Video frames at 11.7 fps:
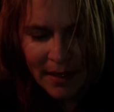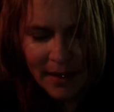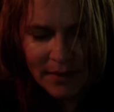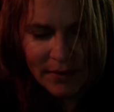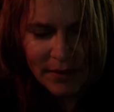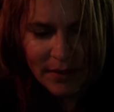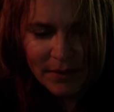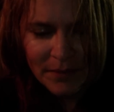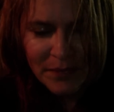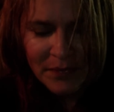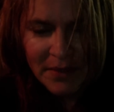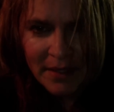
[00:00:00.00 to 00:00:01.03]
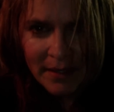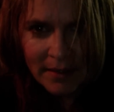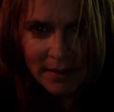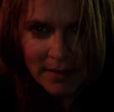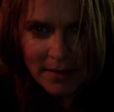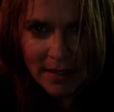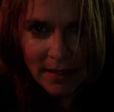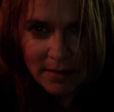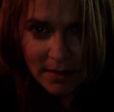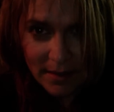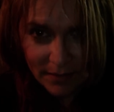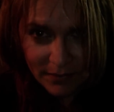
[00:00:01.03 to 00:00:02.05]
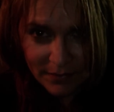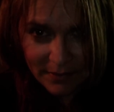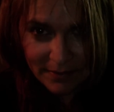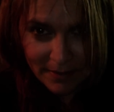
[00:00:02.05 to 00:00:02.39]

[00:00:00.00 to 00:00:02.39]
I don't know, sensitive.